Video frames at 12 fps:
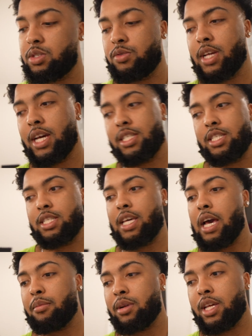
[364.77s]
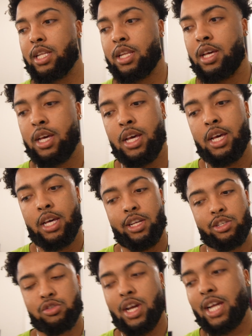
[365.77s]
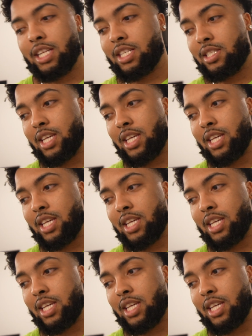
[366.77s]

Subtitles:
You're not just gambling, trying to just